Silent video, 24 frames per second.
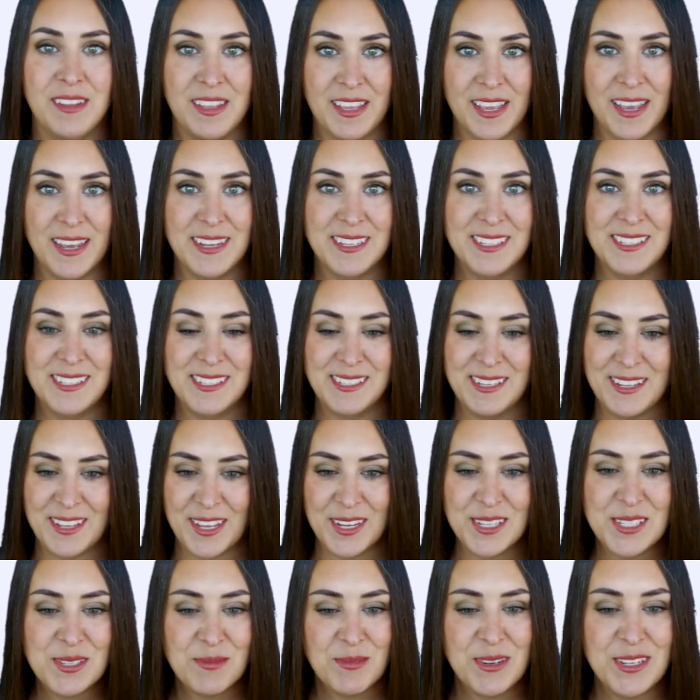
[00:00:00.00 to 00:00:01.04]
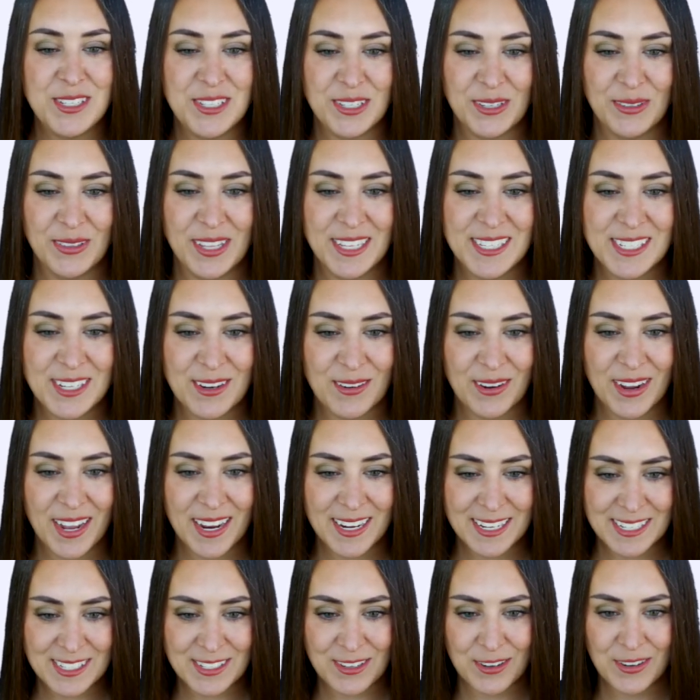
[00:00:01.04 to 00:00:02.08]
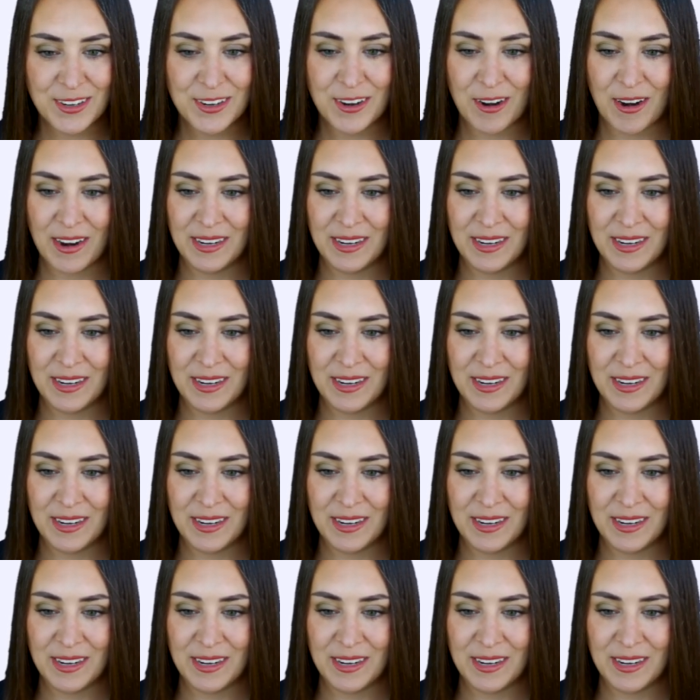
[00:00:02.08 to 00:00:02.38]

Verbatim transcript: Yes, yes we do. Let's go ahead and turn it